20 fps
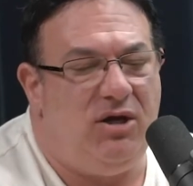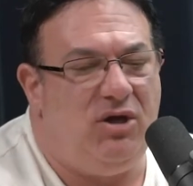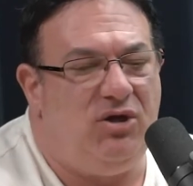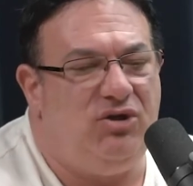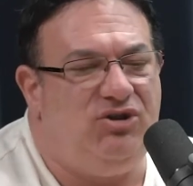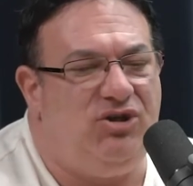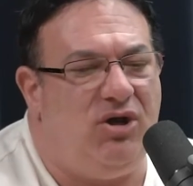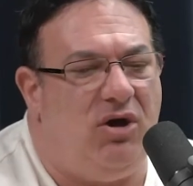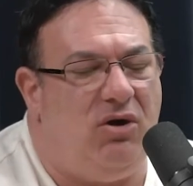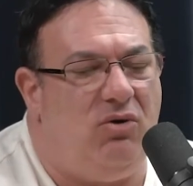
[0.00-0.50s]

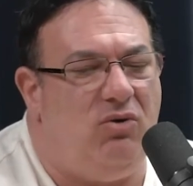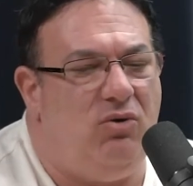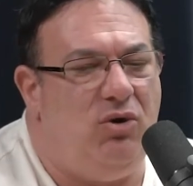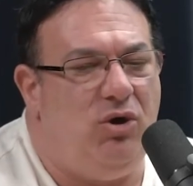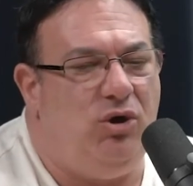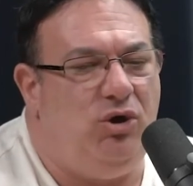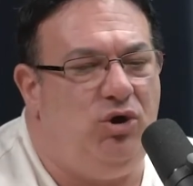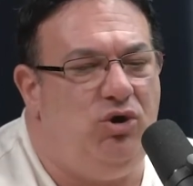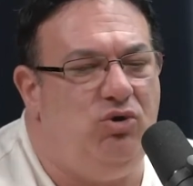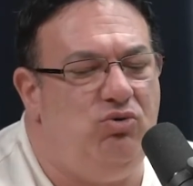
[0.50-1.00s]
So
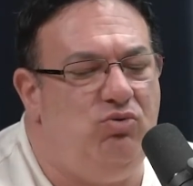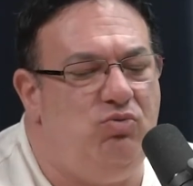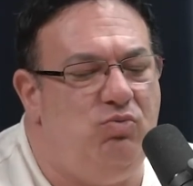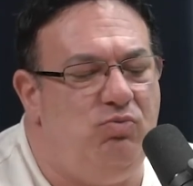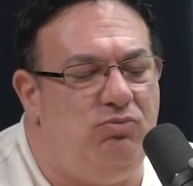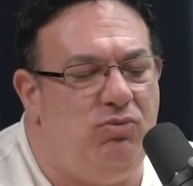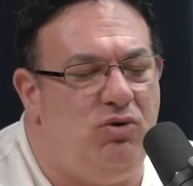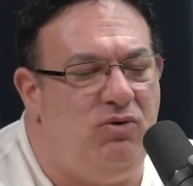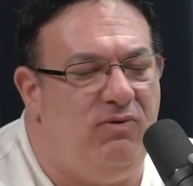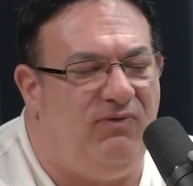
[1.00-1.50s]
you
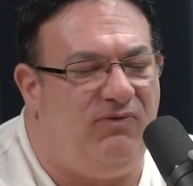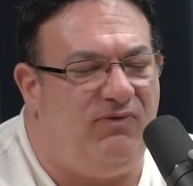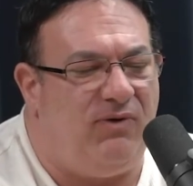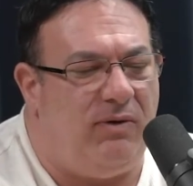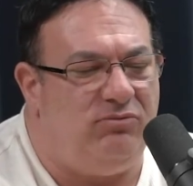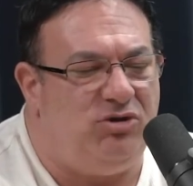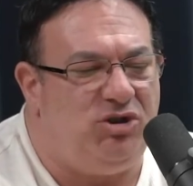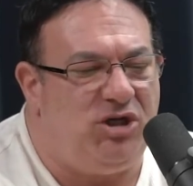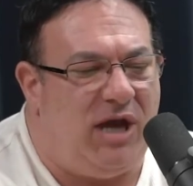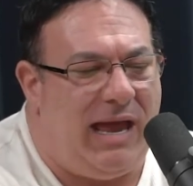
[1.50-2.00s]
move
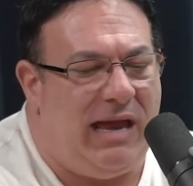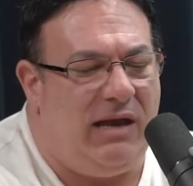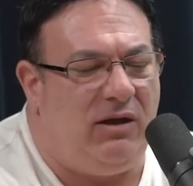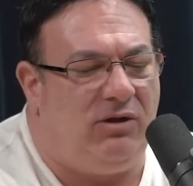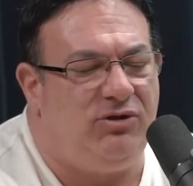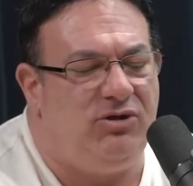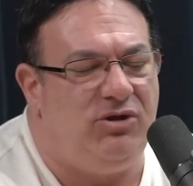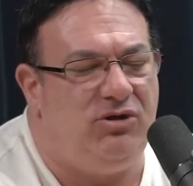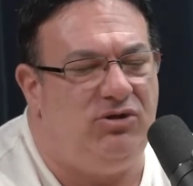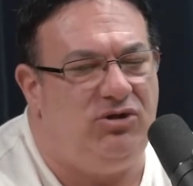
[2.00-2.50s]
from
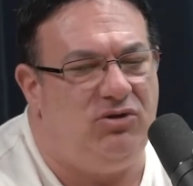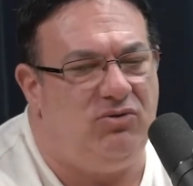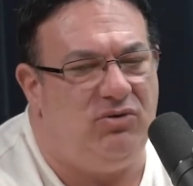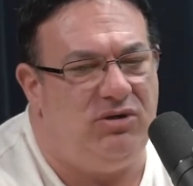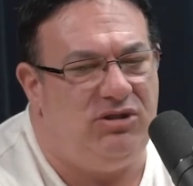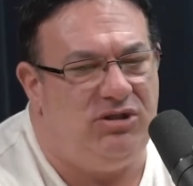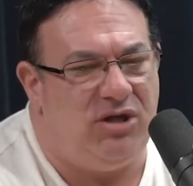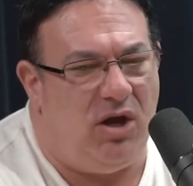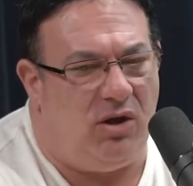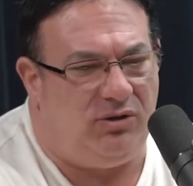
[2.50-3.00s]
childhood to
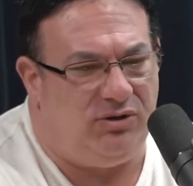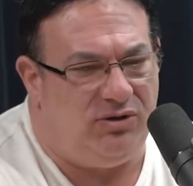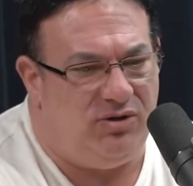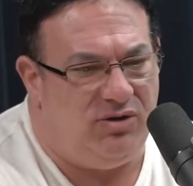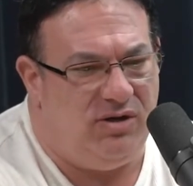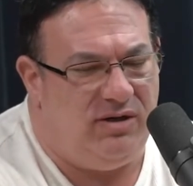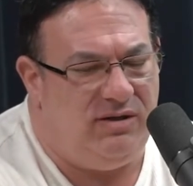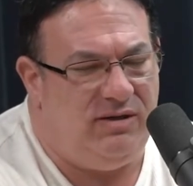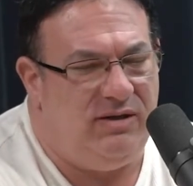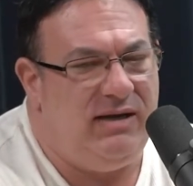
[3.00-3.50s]

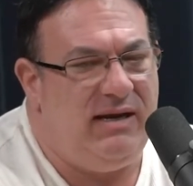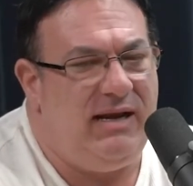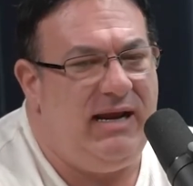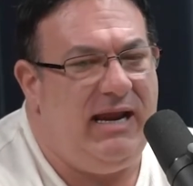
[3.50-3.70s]
adulthood